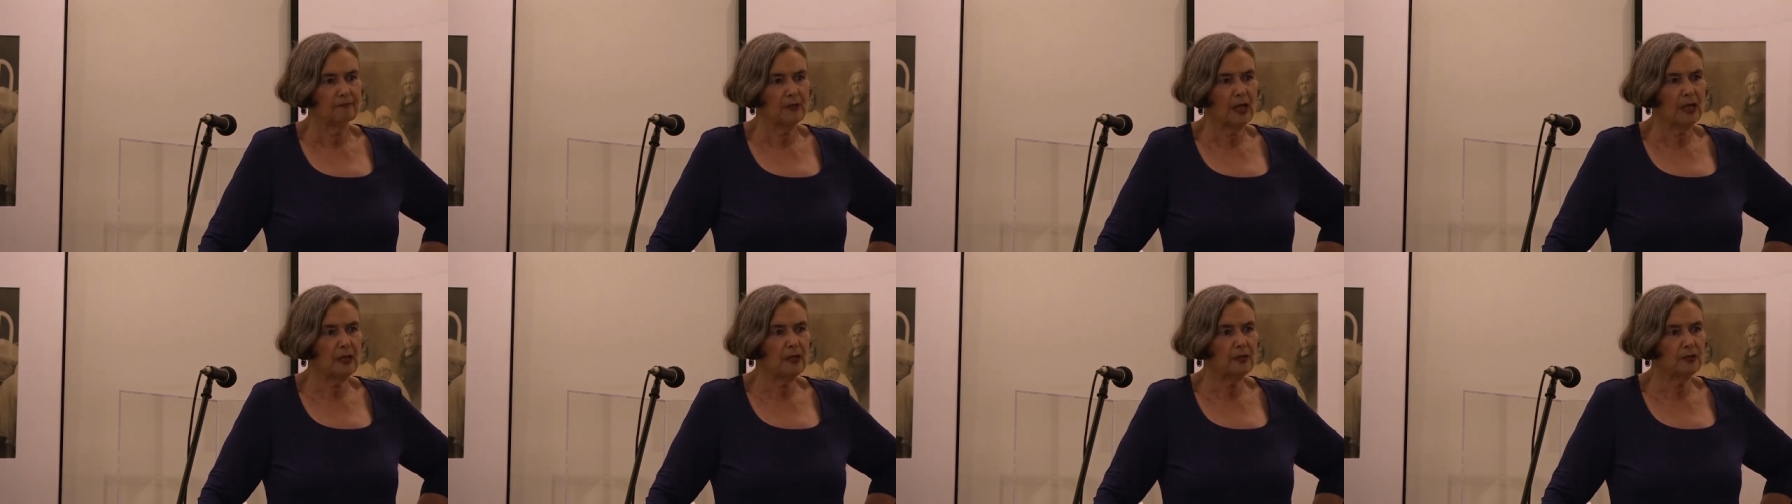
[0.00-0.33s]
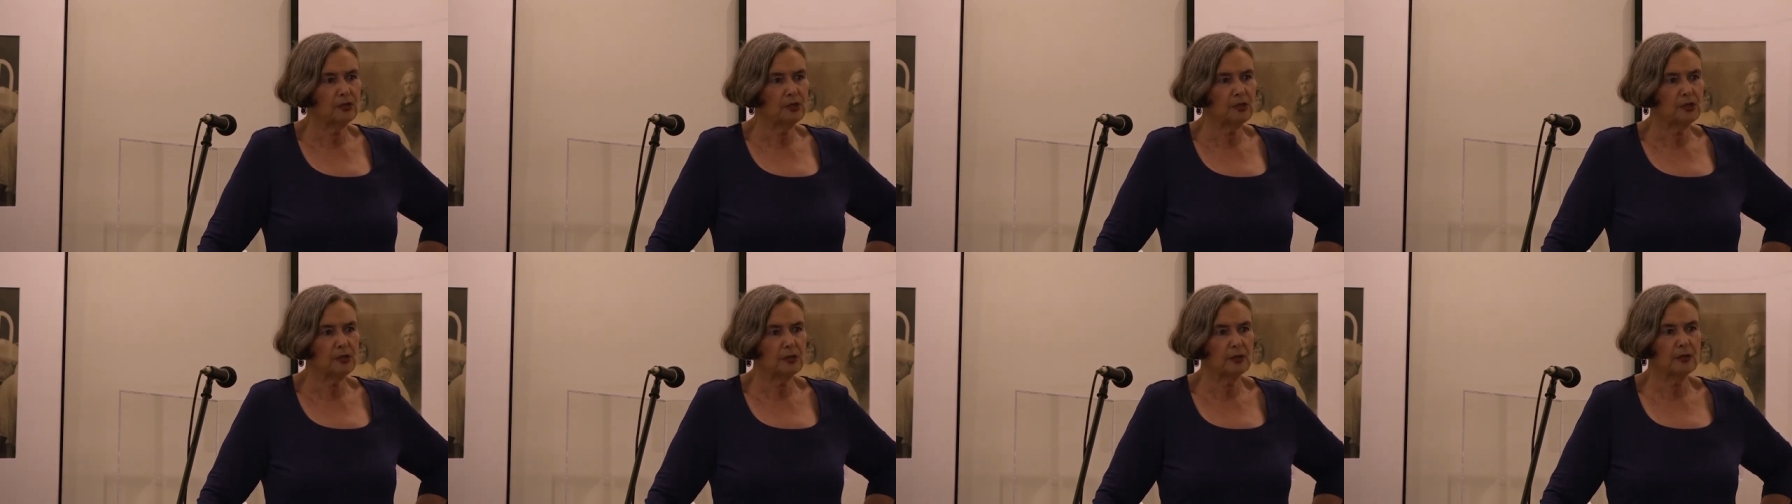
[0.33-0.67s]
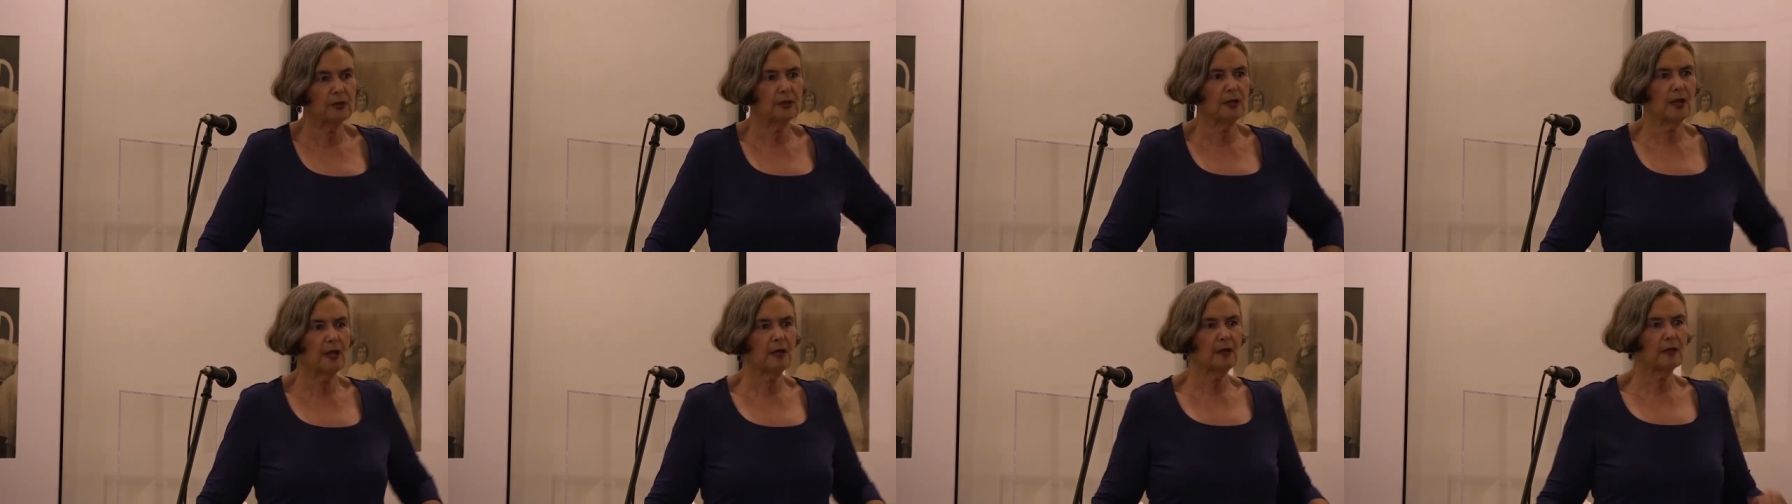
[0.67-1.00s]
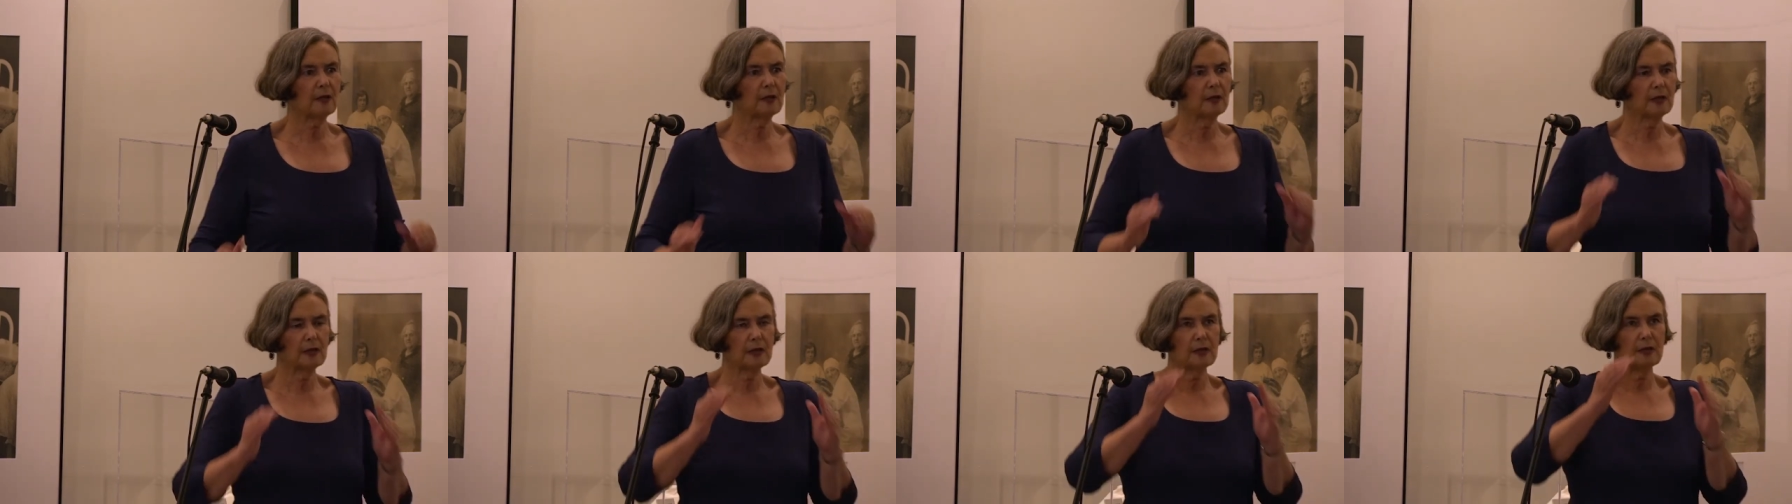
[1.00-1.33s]
And it's
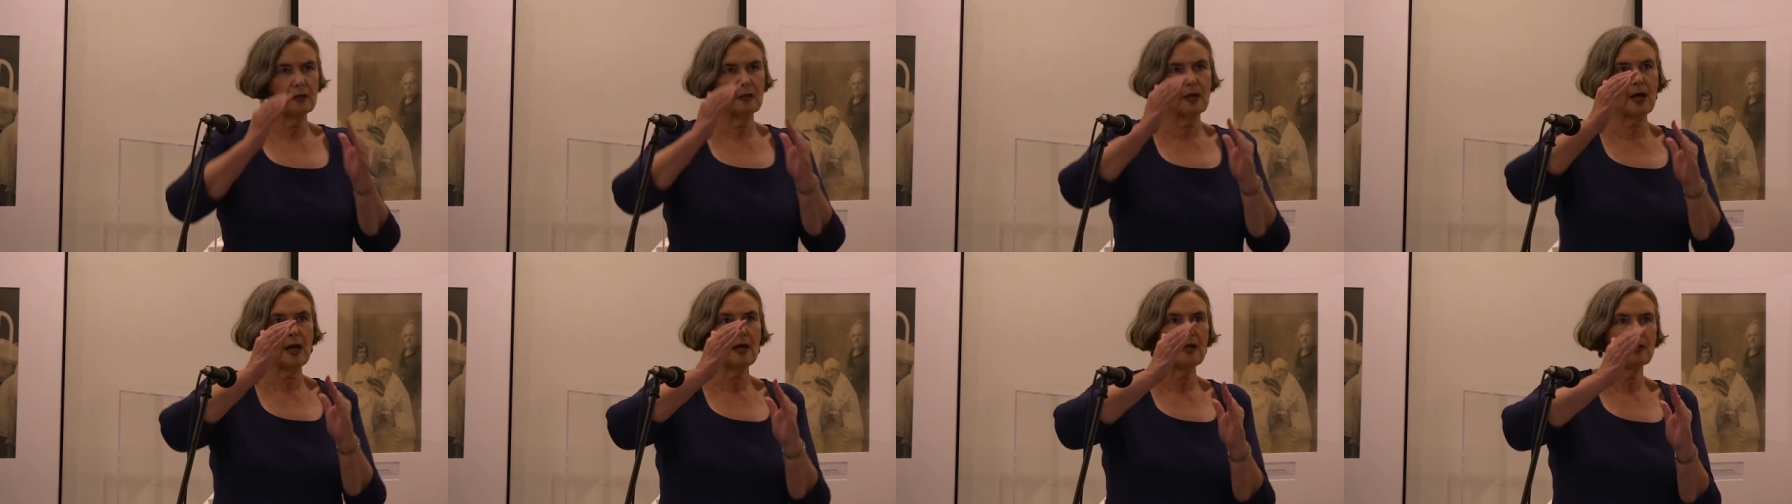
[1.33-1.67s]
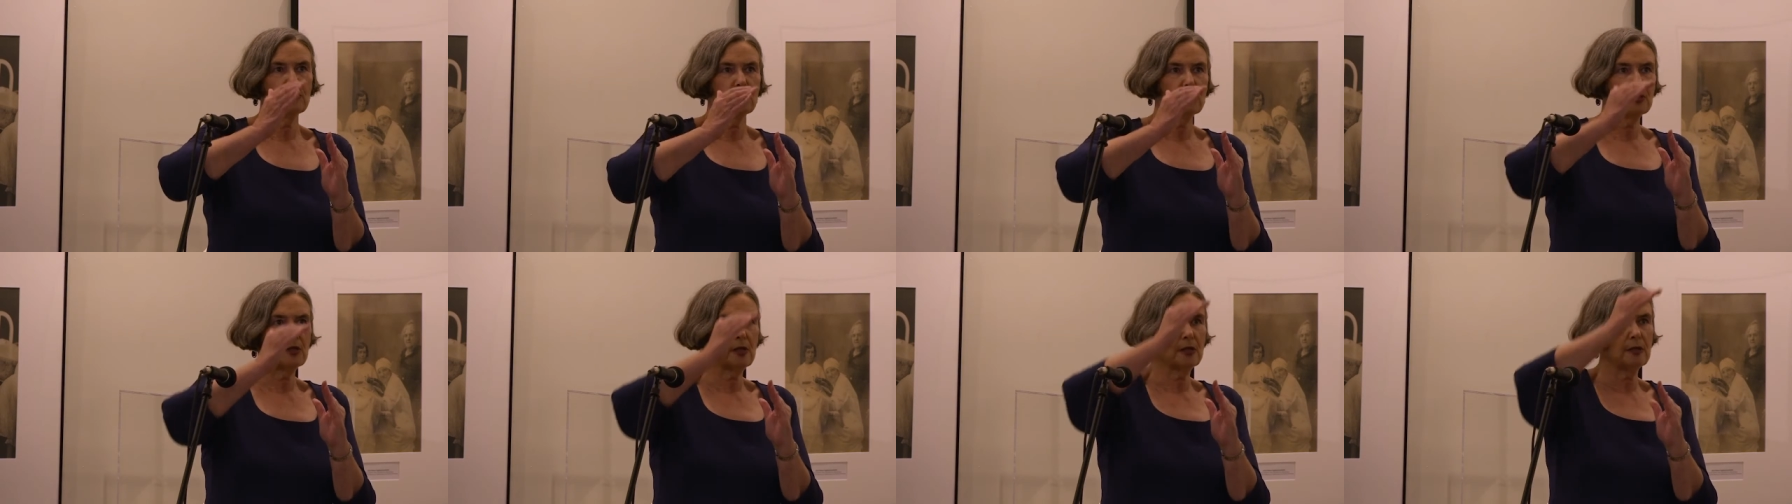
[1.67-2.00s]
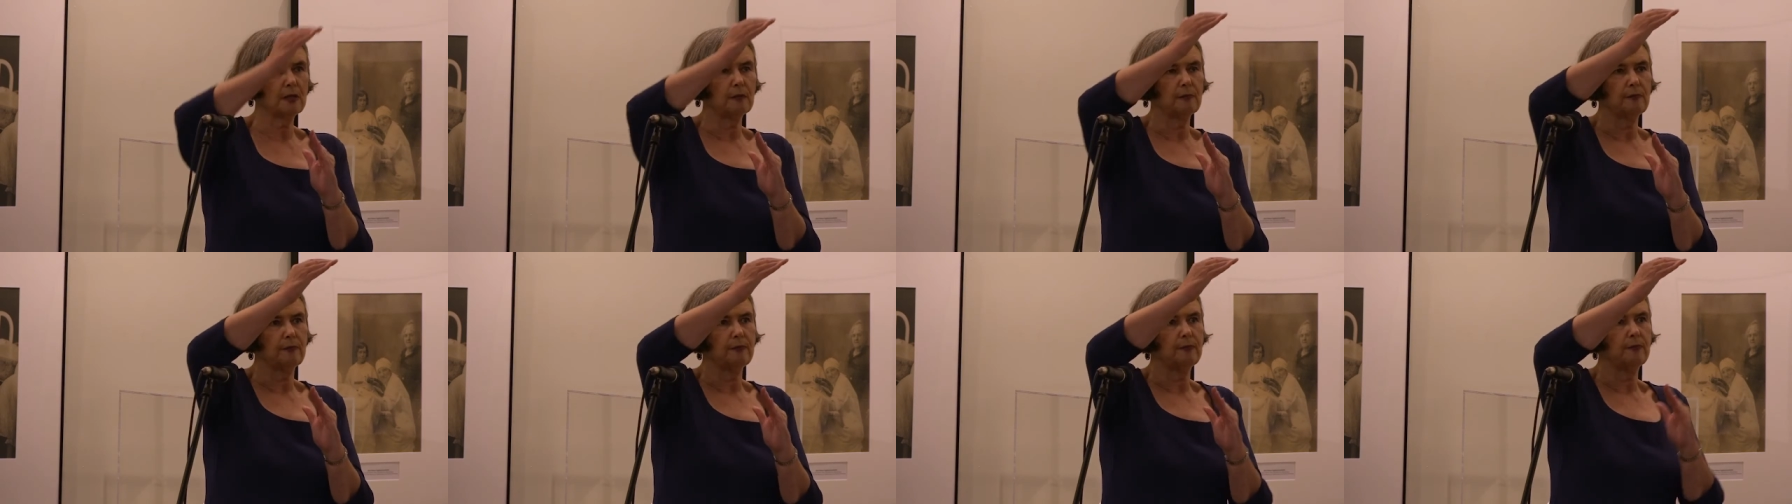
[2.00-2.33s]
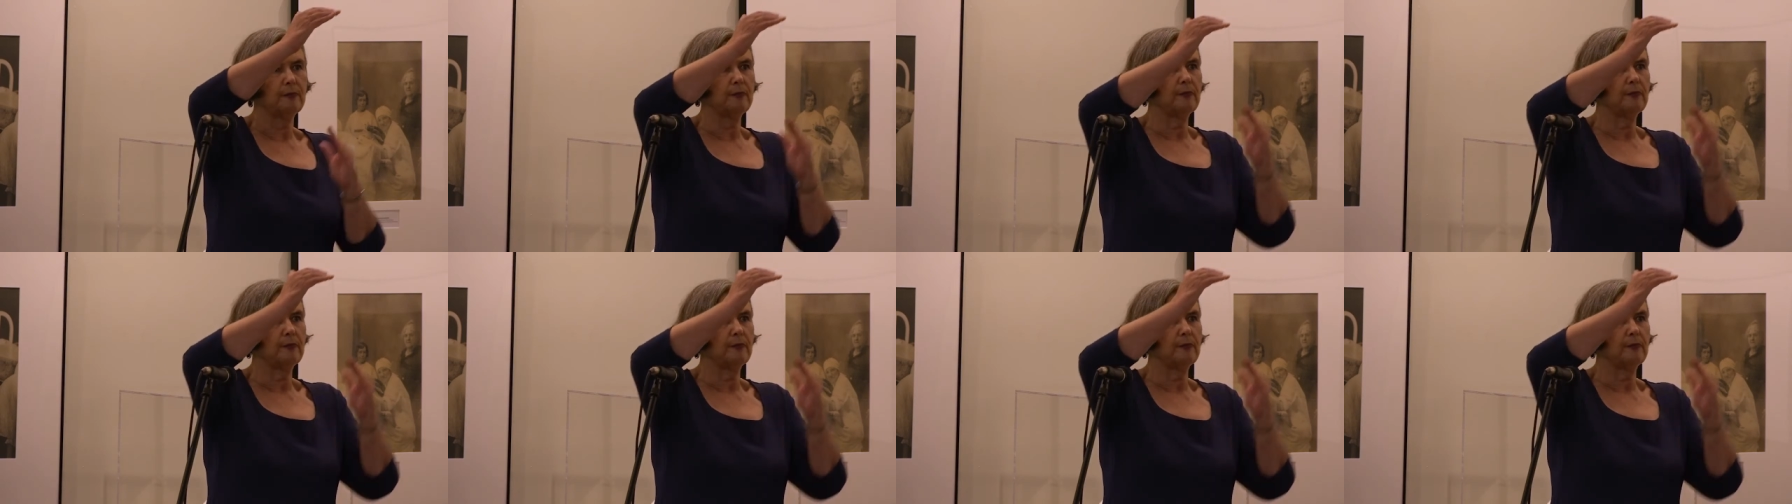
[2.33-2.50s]
kind of in, I'd say,